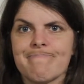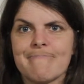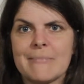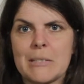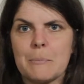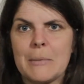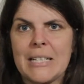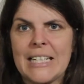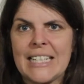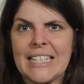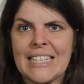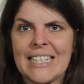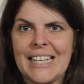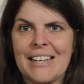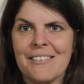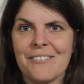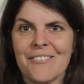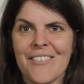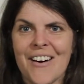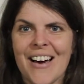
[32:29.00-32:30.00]

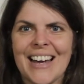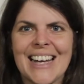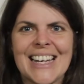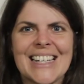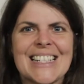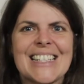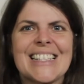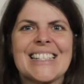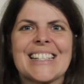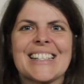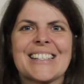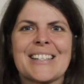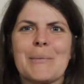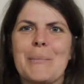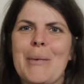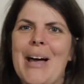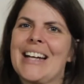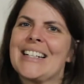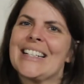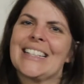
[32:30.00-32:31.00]
immediately find another
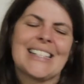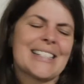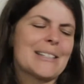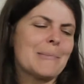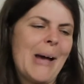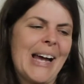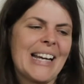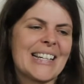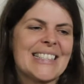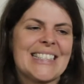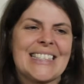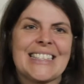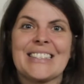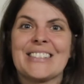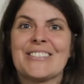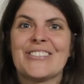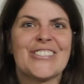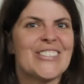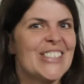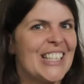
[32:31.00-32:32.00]
pattern. His patterns
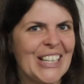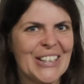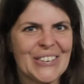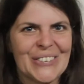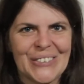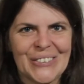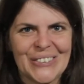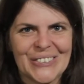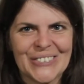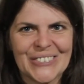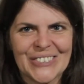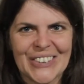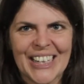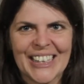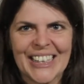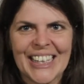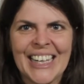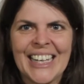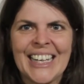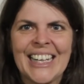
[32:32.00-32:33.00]
are really cool and
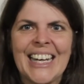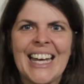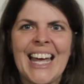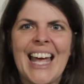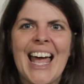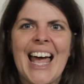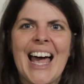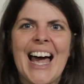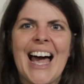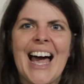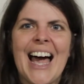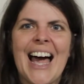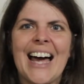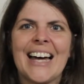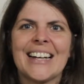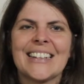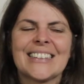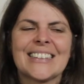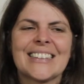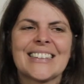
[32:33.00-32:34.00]
fun,
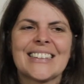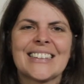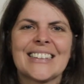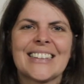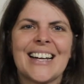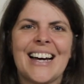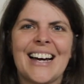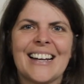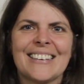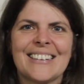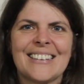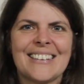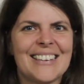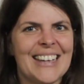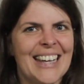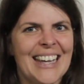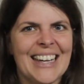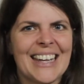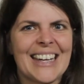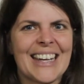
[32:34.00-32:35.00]
and I
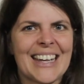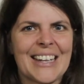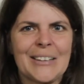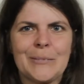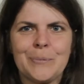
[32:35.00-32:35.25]
think